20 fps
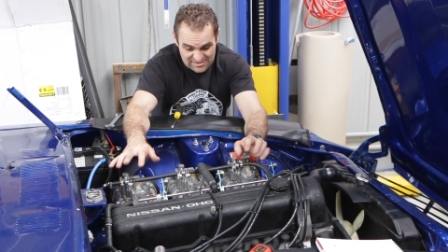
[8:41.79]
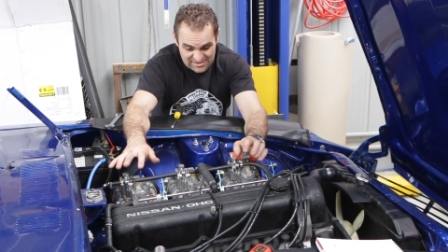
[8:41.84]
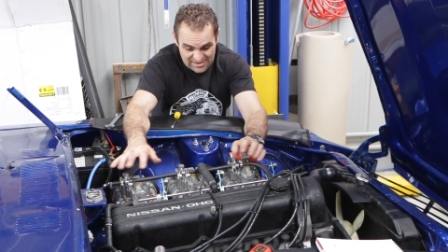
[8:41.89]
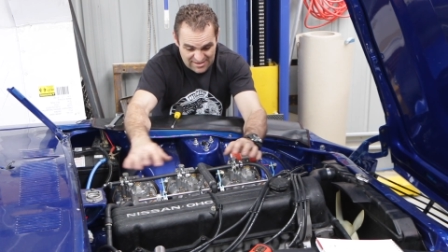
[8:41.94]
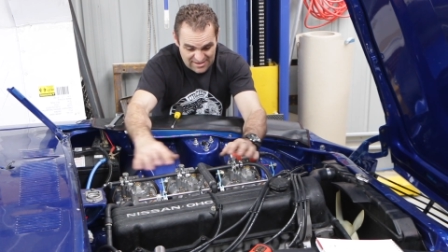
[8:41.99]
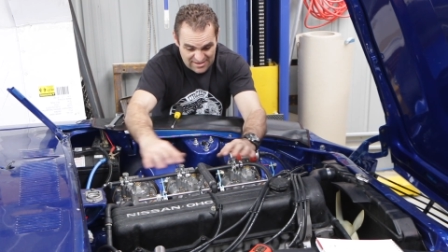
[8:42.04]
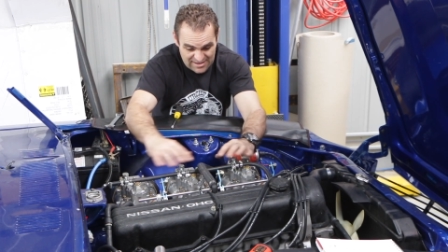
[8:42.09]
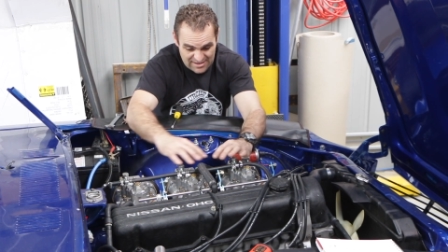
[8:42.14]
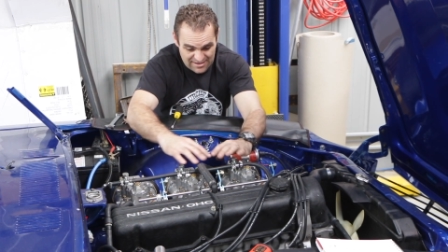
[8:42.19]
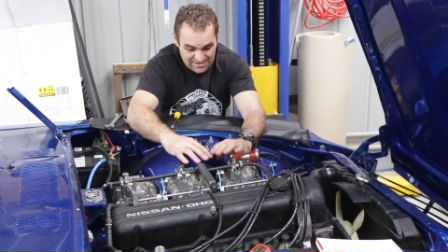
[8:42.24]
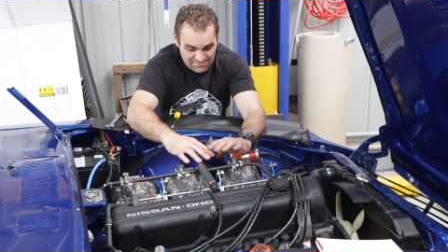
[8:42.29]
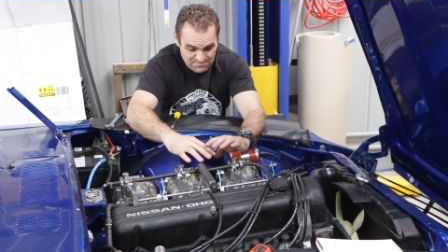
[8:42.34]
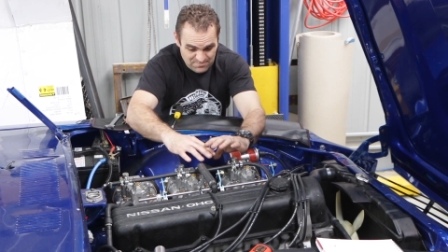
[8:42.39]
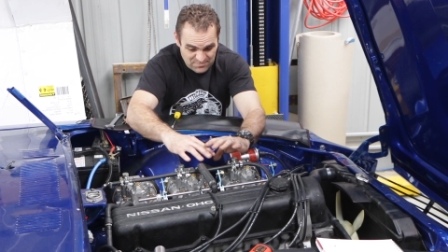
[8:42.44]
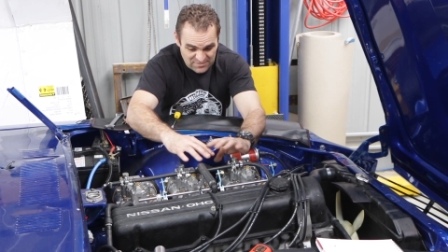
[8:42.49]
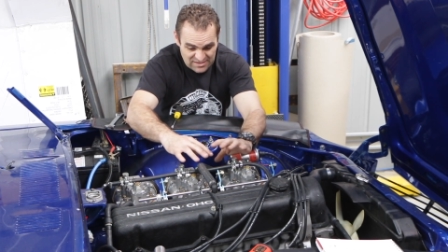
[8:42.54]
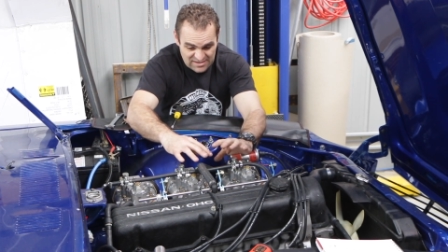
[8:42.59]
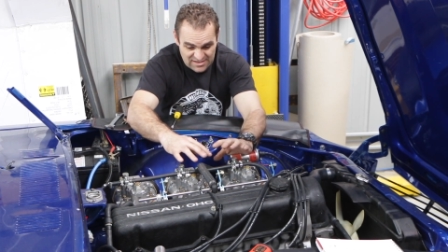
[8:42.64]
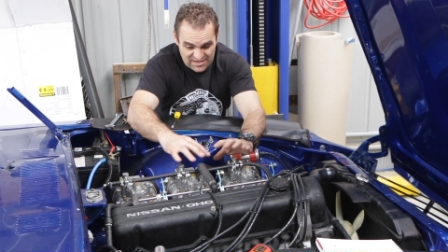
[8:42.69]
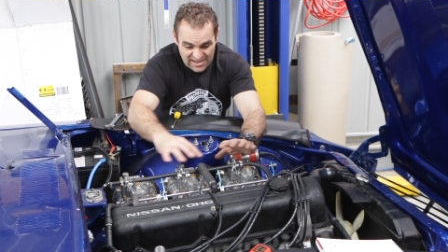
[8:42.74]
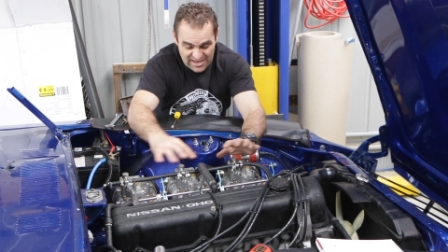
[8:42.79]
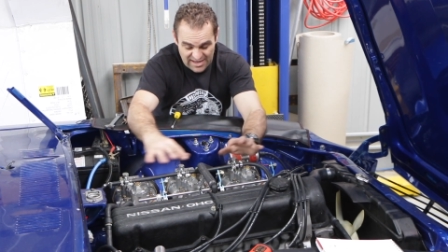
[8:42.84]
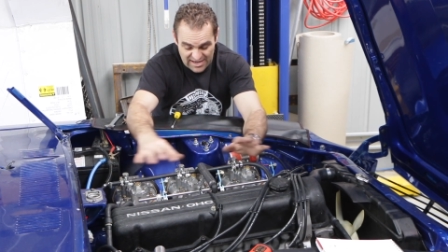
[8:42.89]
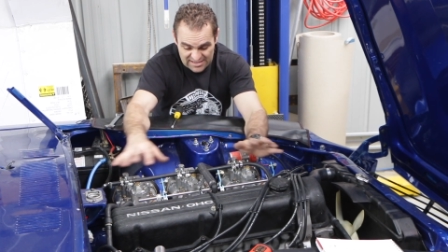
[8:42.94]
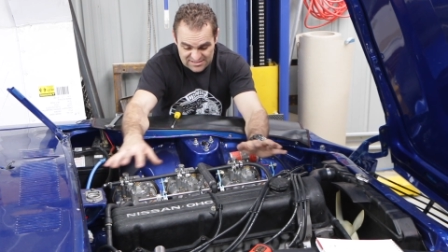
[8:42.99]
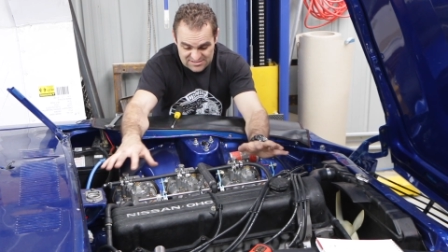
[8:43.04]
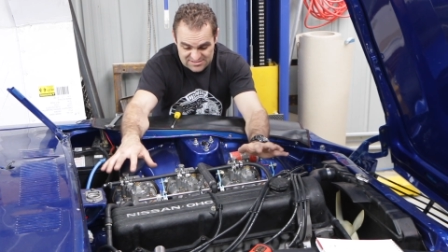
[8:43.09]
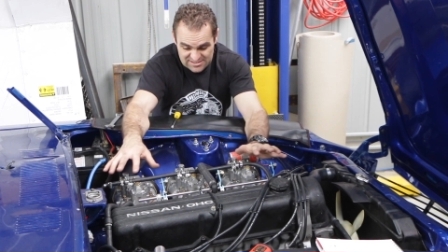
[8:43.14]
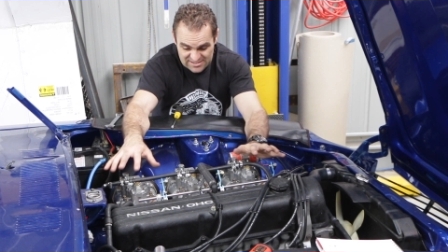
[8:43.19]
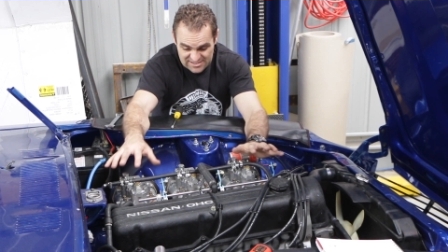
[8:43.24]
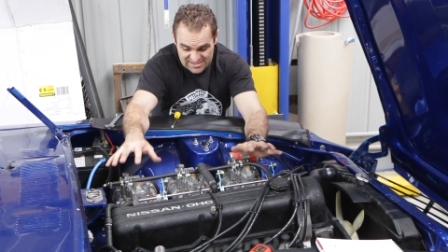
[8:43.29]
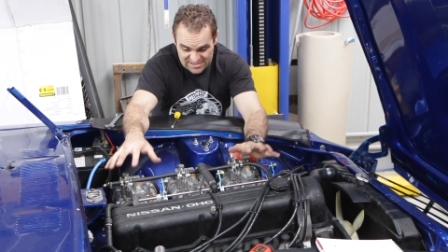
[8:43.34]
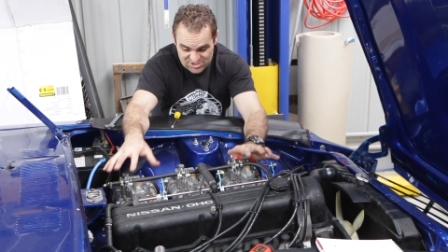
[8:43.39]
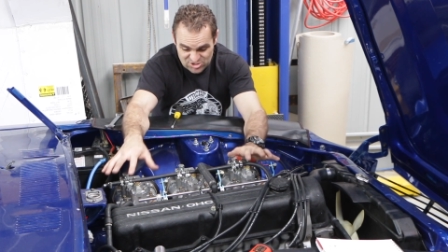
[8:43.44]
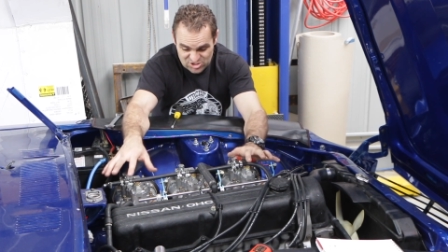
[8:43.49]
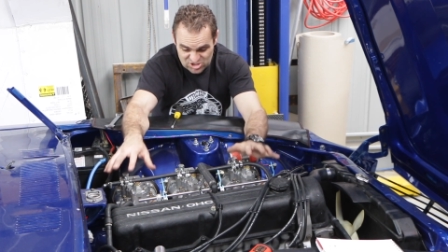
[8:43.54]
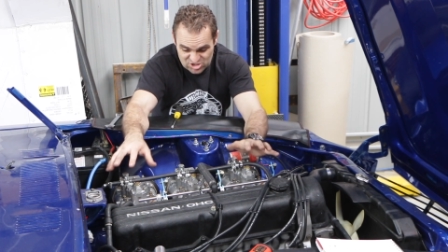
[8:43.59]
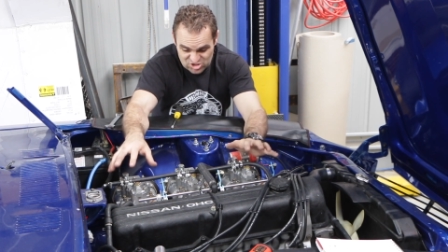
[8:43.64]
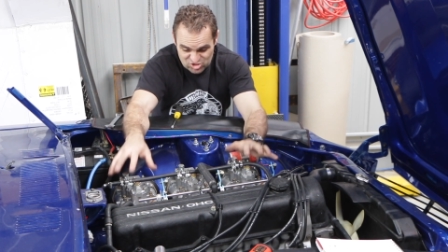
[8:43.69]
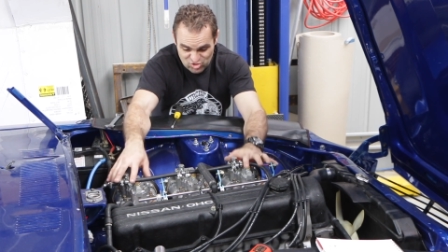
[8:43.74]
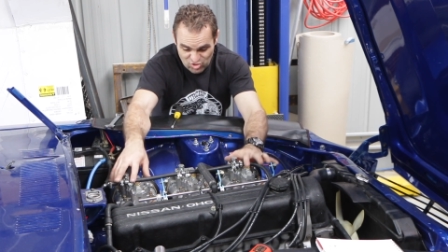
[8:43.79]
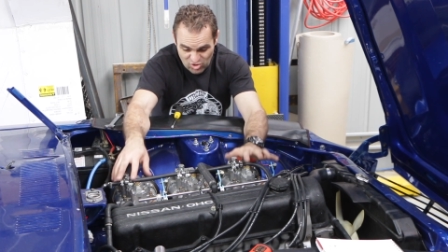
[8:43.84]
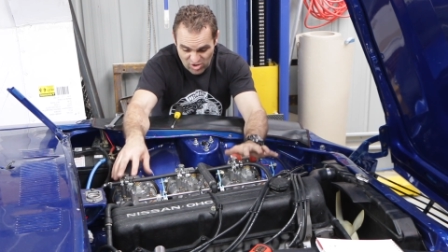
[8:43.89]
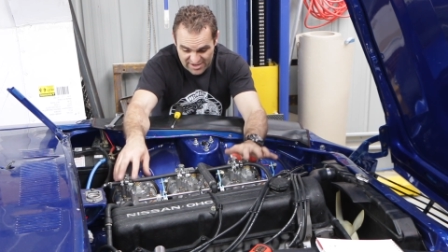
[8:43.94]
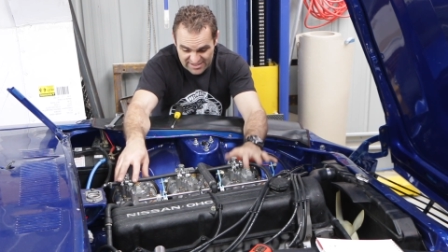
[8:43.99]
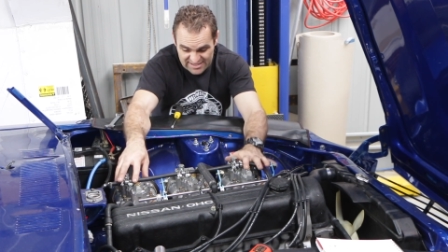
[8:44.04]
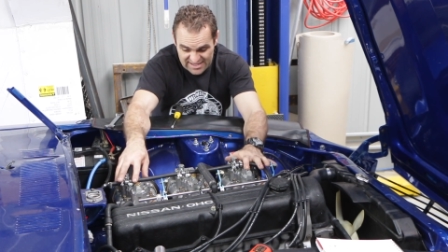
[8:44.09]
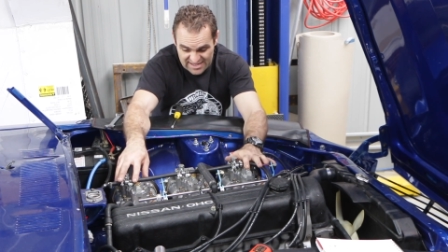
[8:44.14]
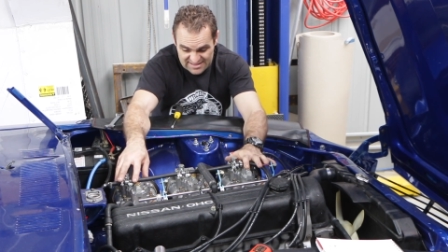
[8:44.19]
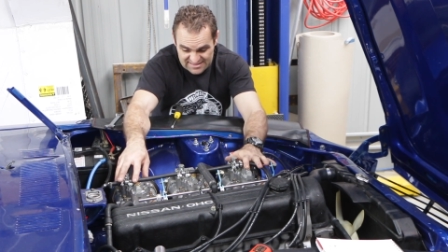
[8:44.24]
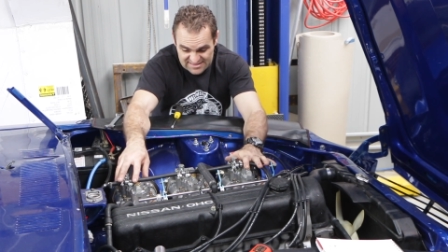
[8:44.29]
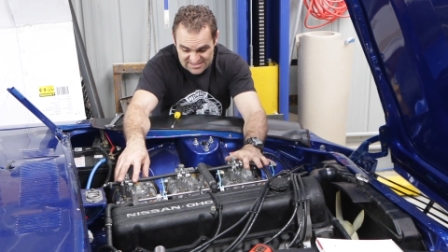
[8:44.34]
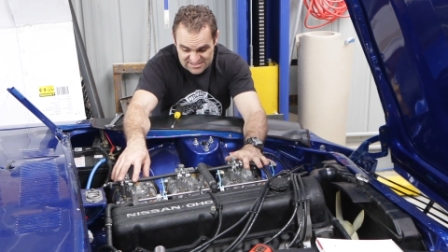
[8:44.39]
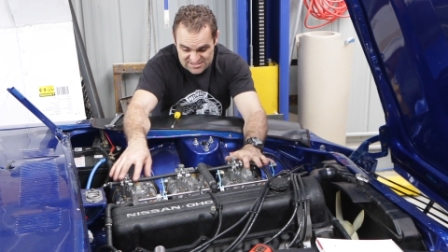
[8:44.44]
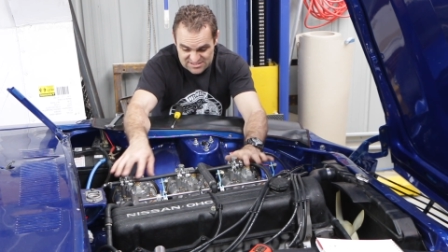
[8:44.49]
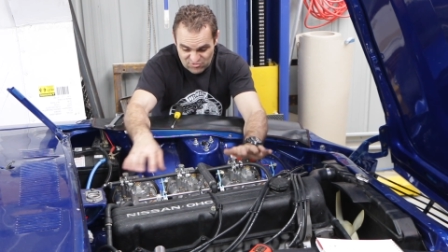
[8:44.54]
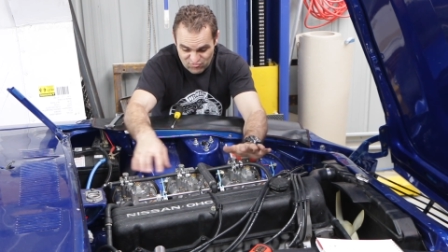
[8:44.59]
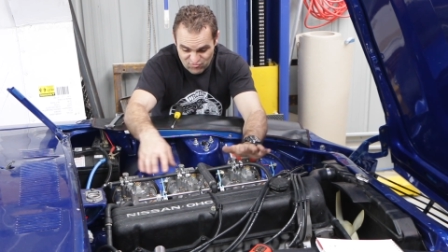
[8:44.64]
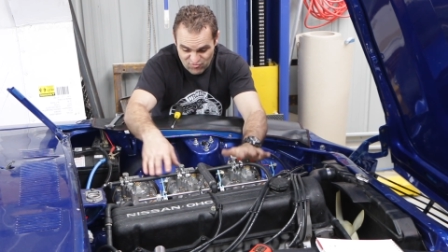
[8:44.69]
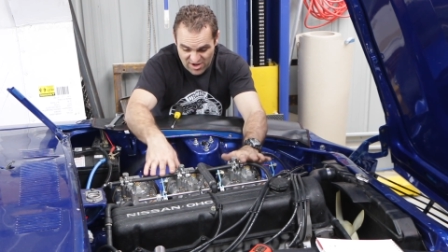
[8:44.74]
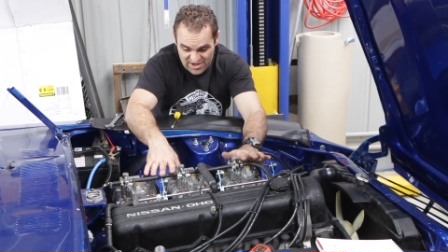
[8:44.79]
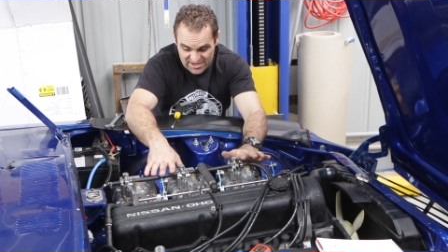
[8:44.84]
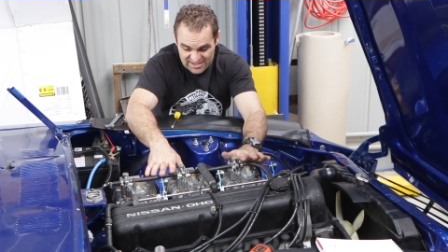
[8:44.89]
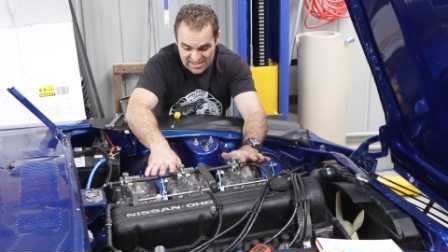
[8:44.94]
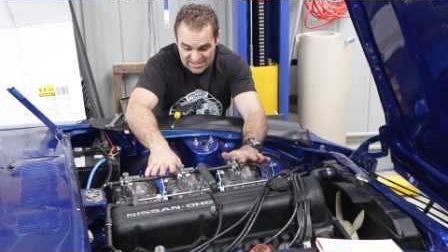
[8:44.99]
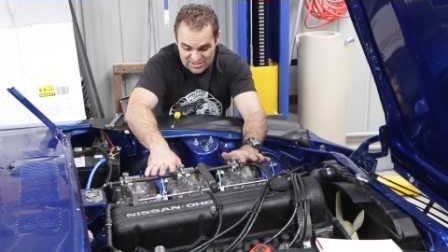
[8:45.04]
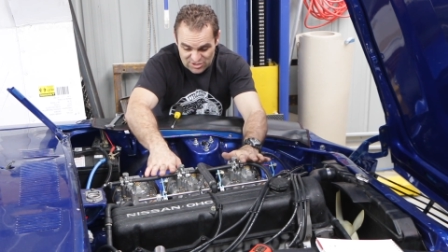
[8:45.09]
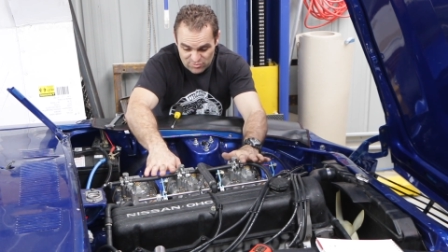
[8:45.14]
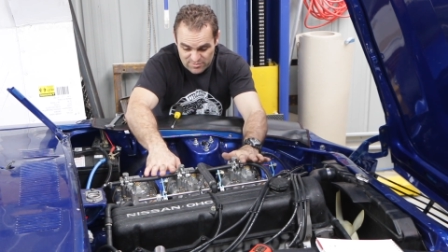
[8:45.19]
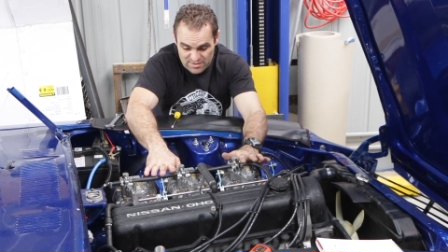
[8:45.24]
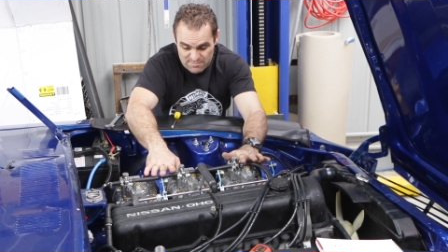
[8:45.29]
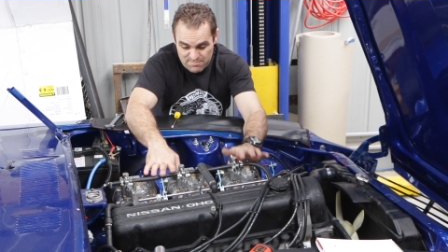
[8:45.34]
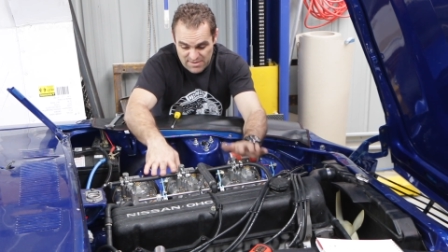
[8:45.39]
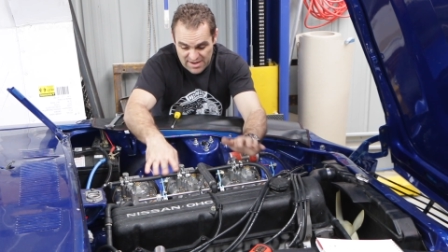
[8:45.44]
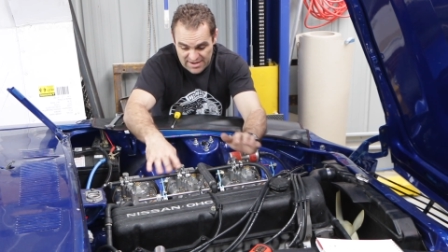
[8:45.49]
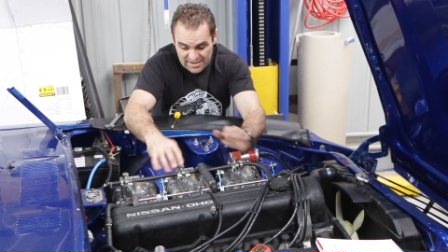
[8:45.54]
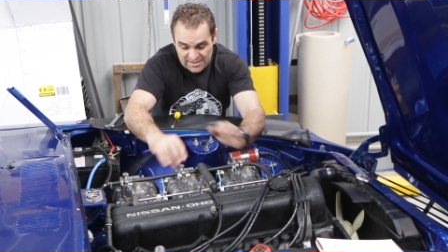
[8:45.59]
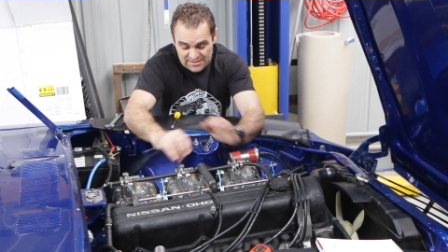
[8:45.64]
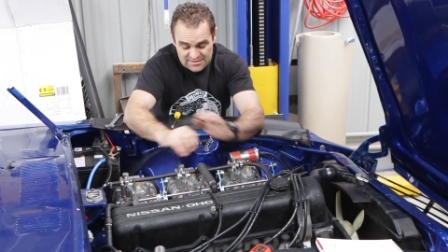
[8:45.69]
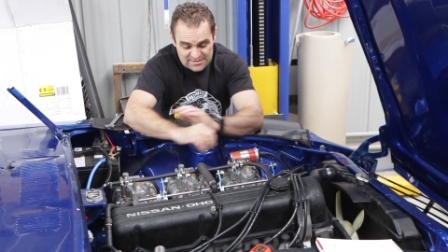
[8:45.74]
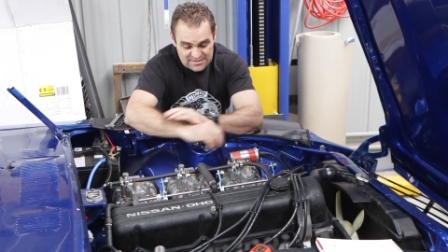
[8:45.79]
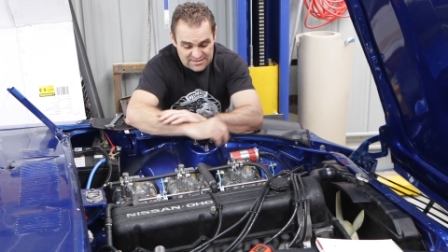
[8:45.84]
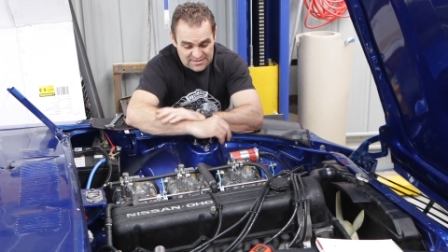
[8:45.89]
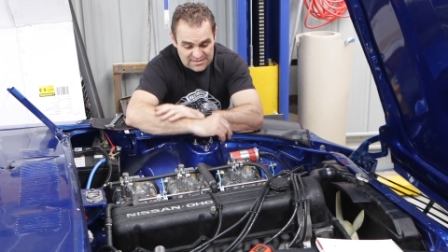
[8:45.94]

and just try and get this running a little bit better.